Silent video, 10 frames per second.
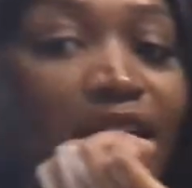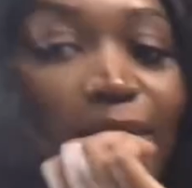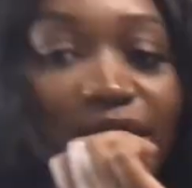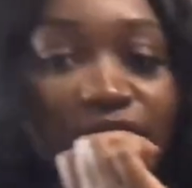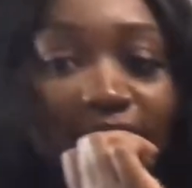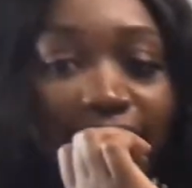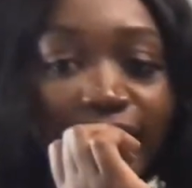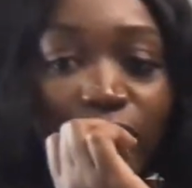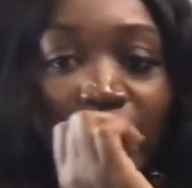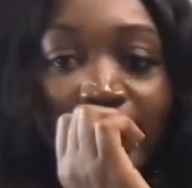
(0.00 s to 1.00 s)
comment, you
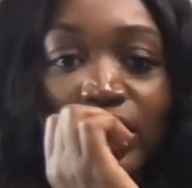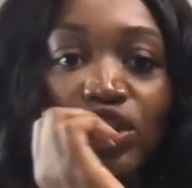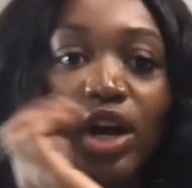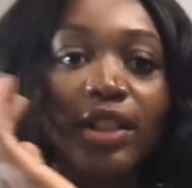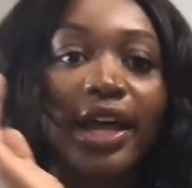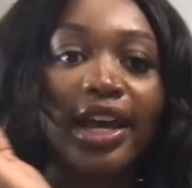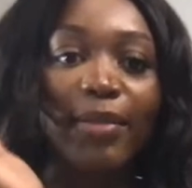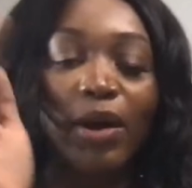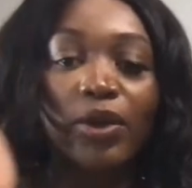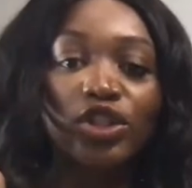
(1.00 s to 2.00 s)
guys. What did y'all like
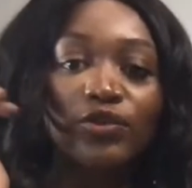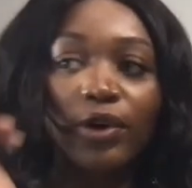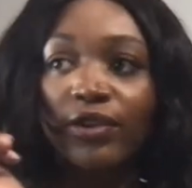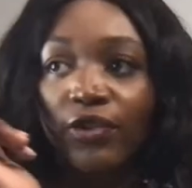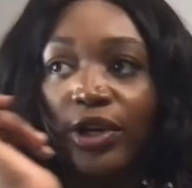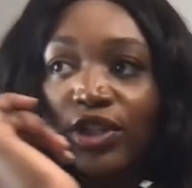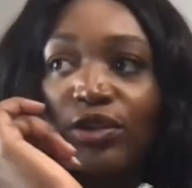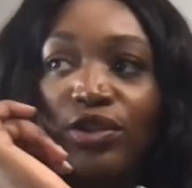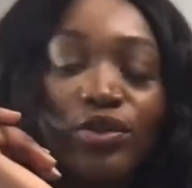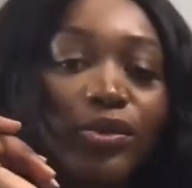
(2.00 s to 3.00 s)
about what you voted for?
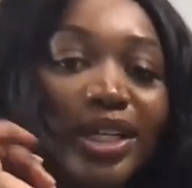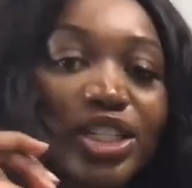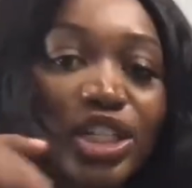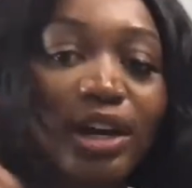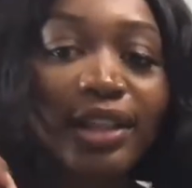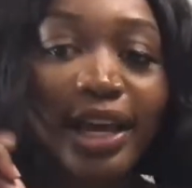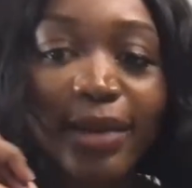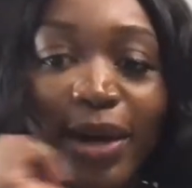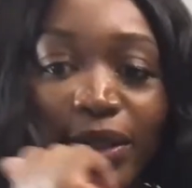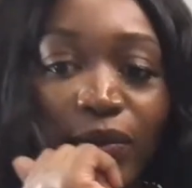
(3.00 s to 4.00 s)
You too. What did y'all like
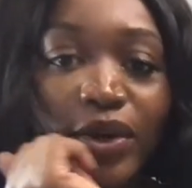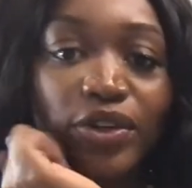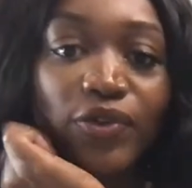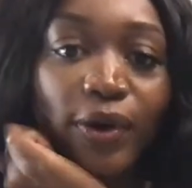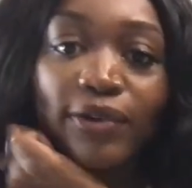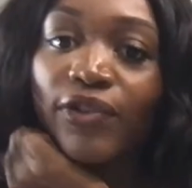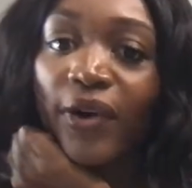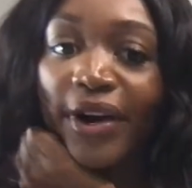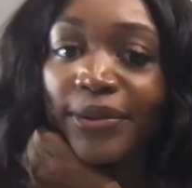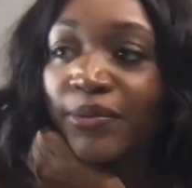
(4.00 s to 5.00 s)
about the one you voted
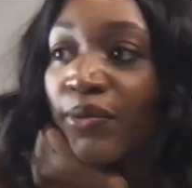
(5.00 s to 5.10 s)
for?